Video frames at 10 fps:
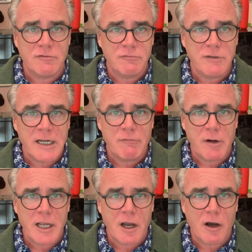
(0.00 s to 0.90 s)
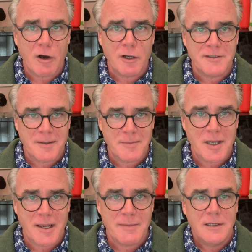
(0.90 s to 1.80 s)
really, really hard
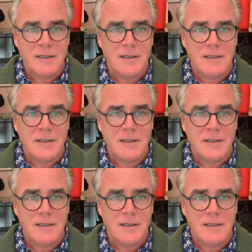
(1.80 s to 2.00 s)
sometimes